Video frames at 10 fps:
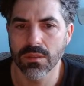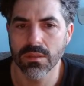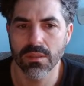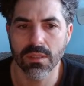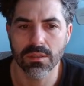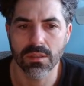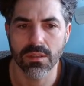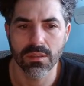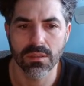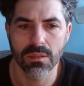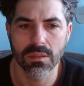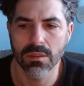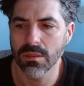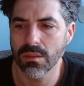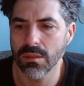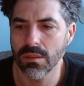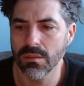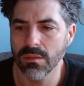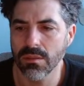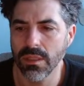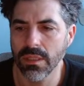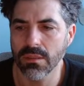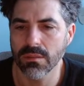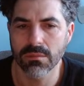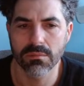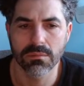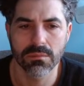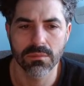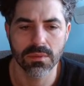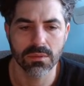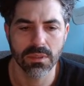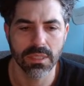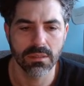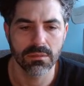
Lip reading: How's our oh yeah, it's okay.